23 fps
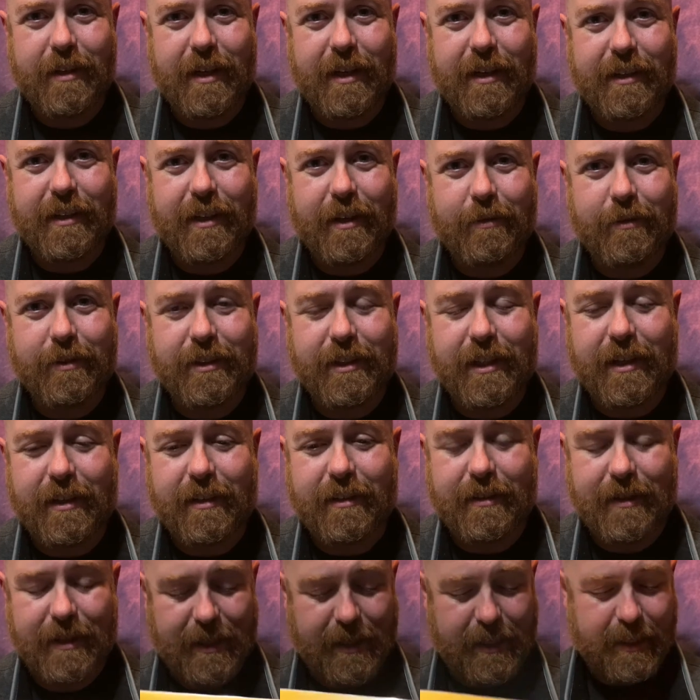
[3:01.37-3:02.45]
thought was out.
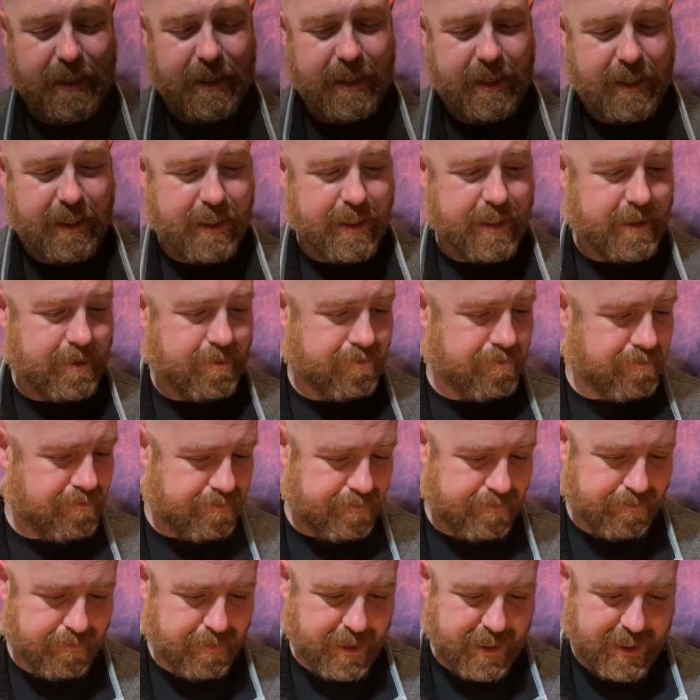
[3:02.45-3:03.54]

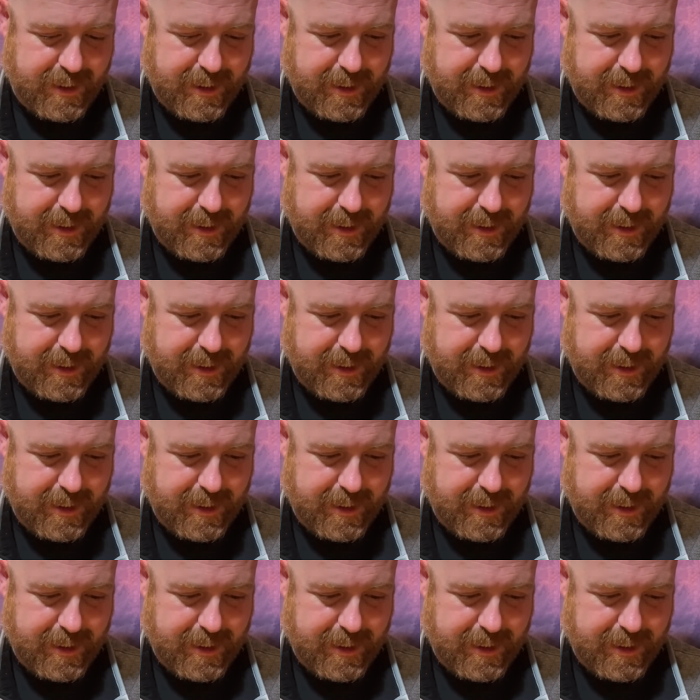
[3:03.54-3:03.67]
But